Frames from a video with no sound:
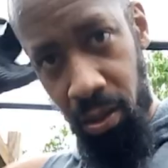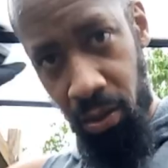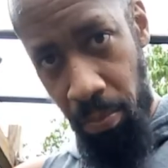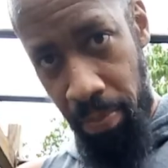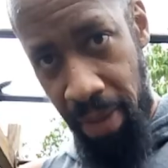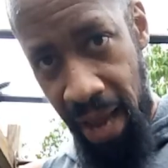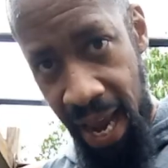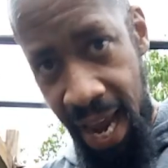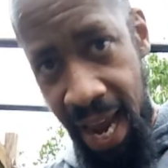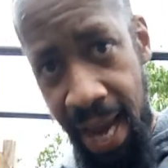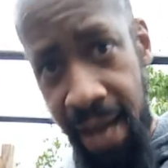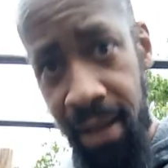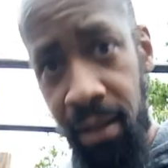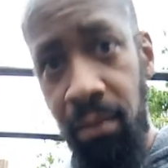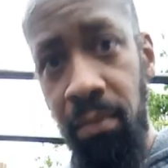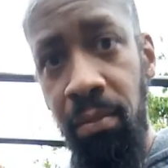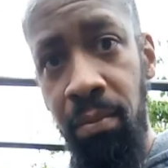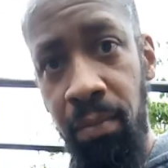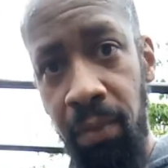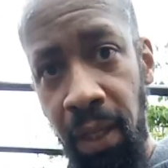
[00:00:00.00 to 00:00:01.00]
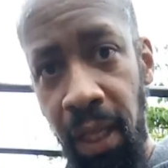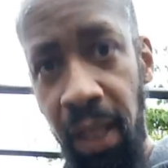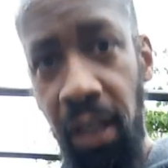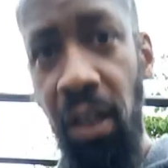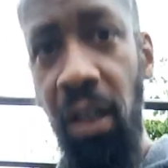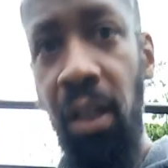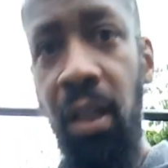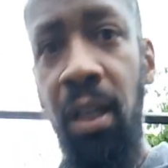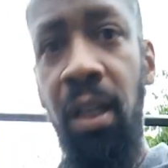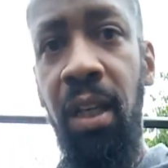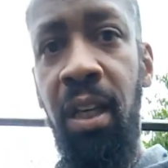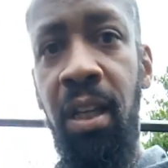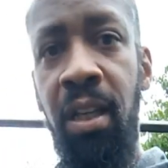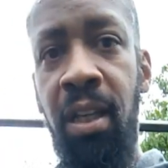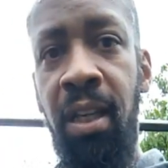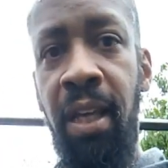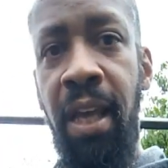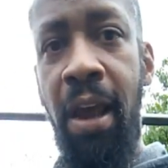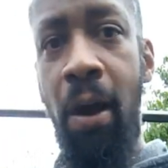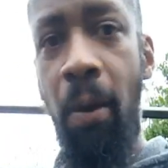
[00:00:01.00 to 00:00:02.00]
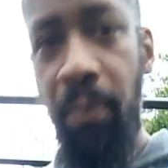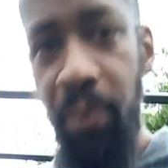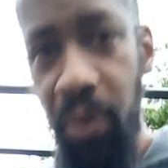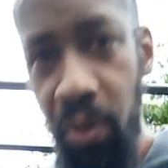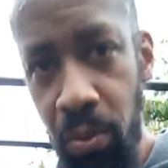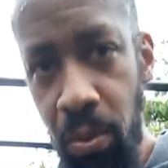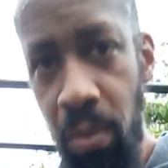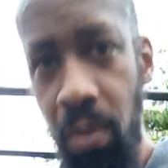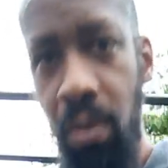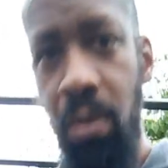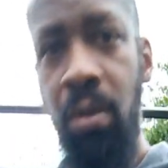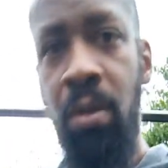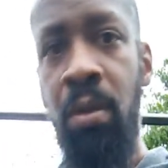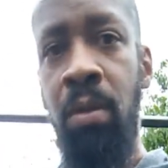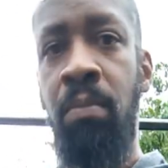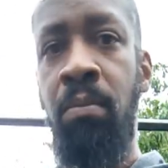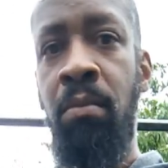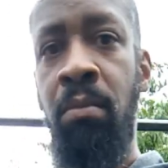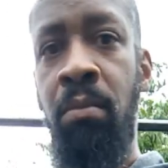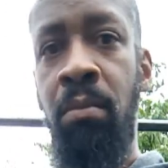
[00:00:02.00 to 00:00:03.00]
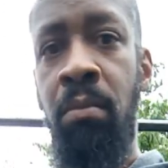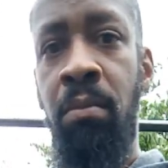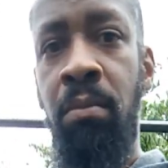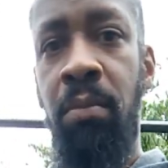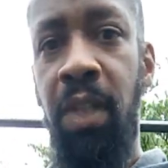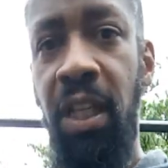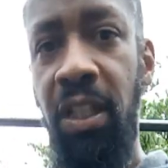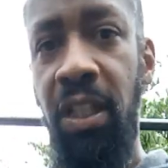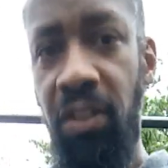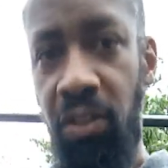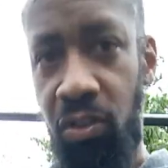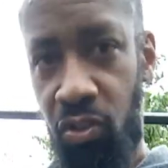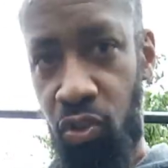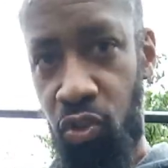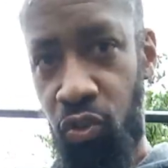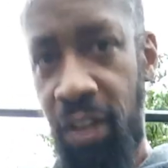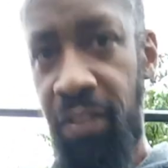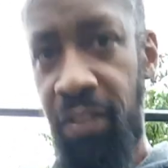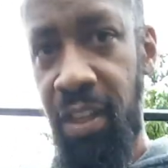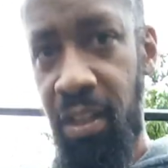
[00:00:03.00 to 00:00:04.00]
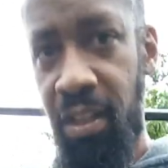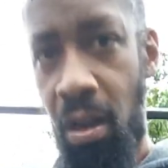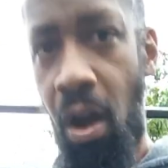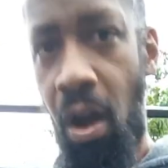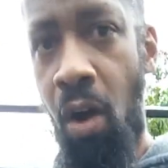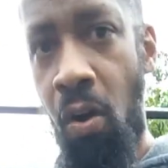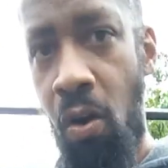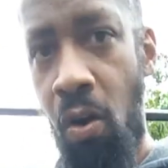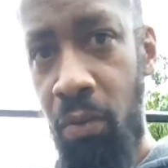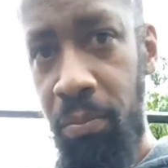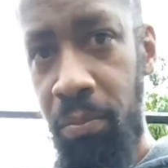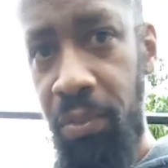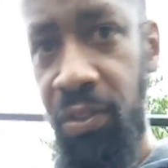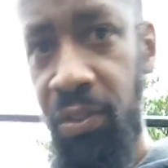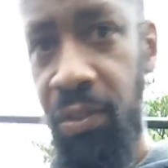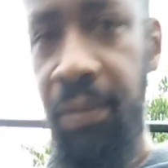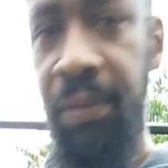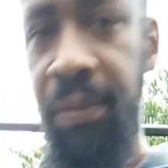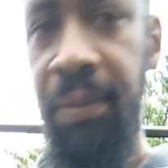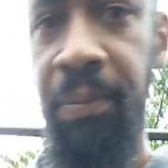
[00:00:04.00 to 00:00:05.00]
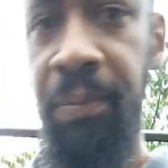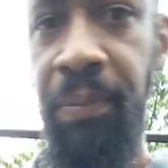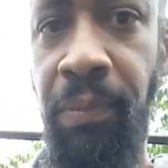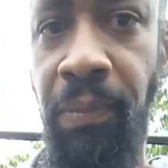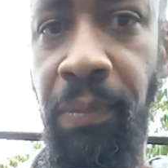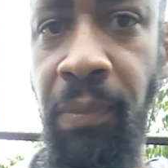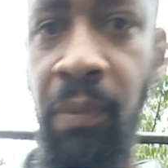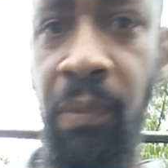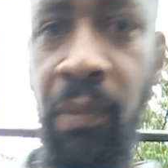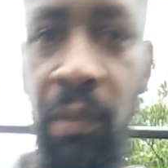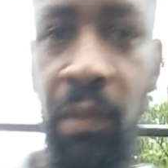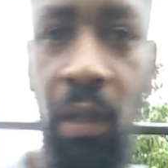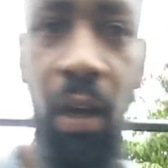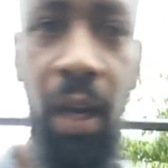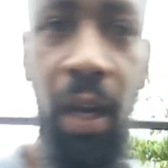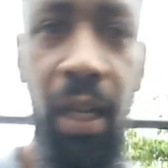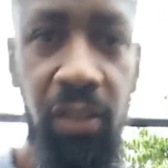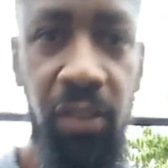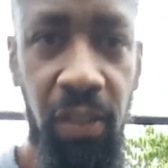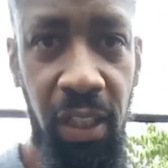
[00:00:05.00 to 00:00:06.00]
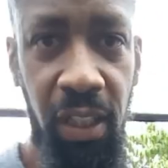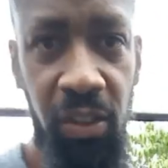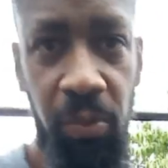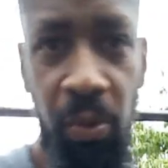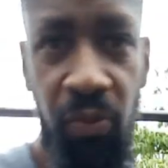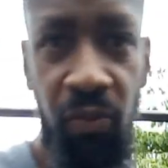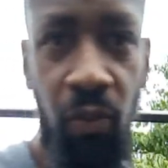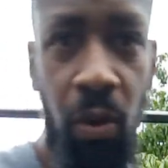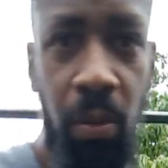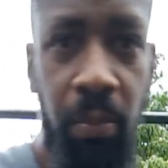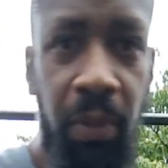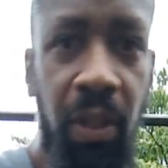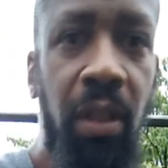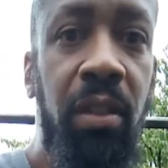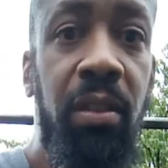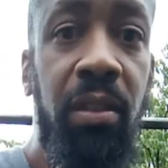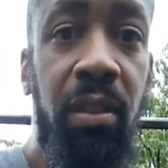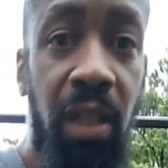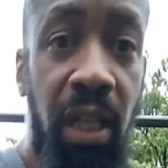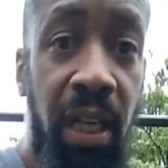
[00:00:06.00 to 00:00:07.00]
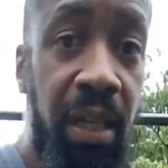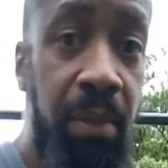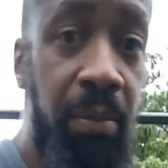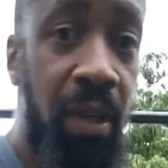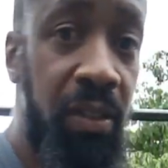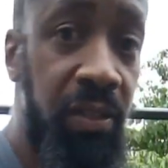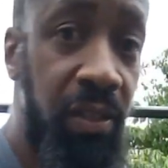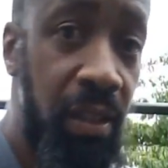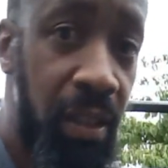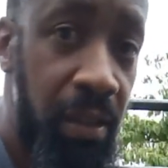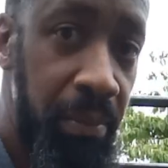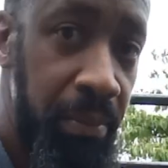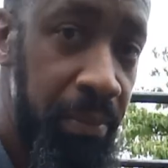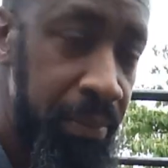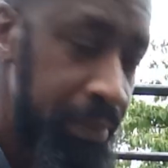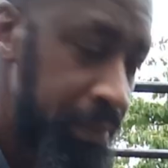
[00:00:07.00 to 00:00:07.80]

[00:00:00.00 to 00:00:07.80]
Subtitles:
the band. It'll help you get strength in the arms. All right, so let's perform the clean muscle up.